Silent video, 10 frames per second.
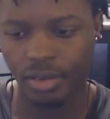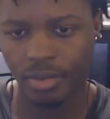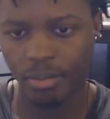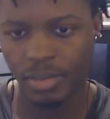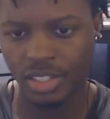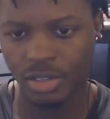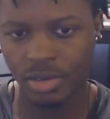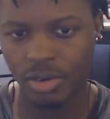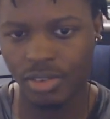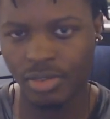
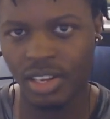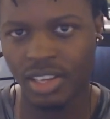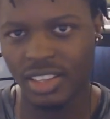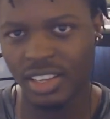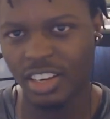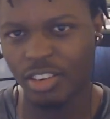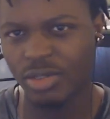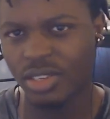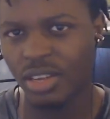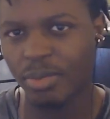Mixcraft, like the
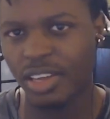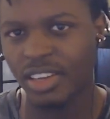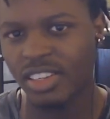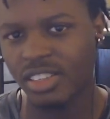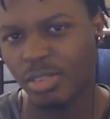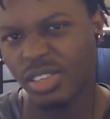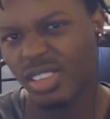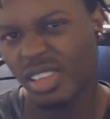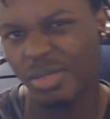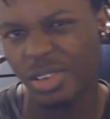Acoustica plugins, most of
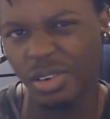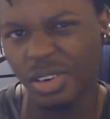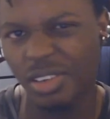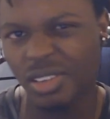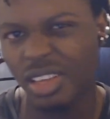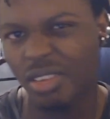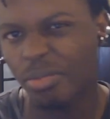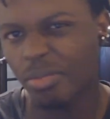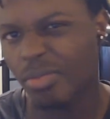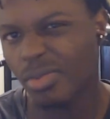them they're not that
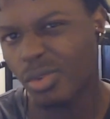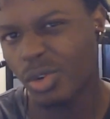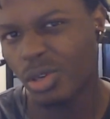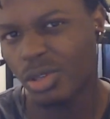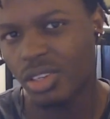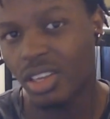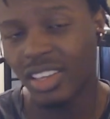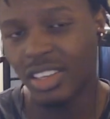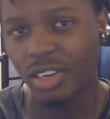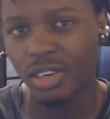good.
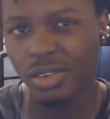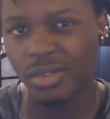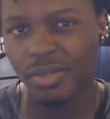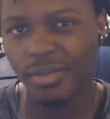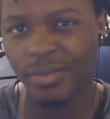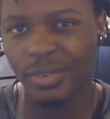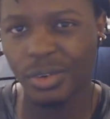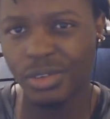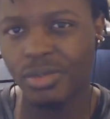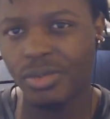They're good
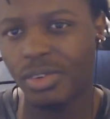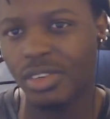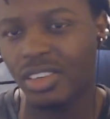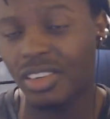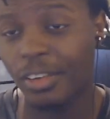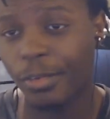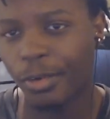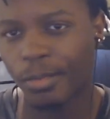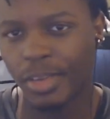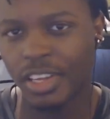for
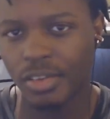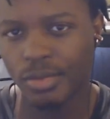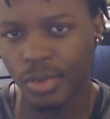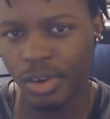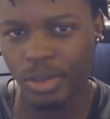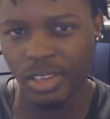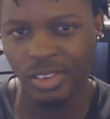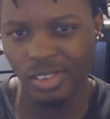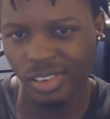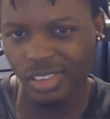being free, but they're
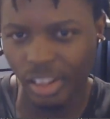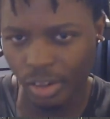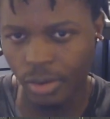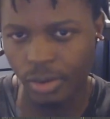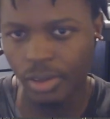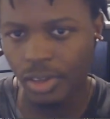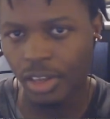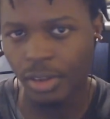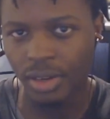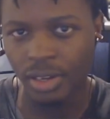not that good. You
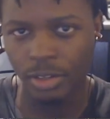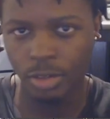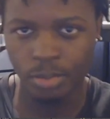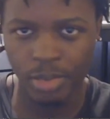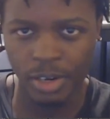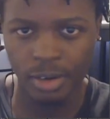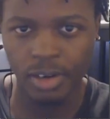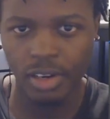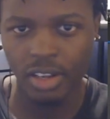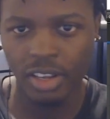can do better,
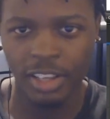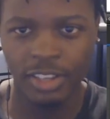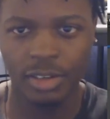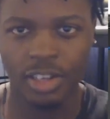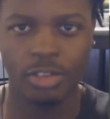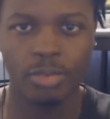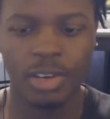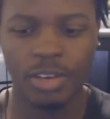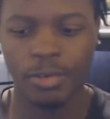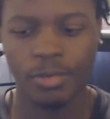and you can do better
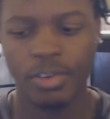for free.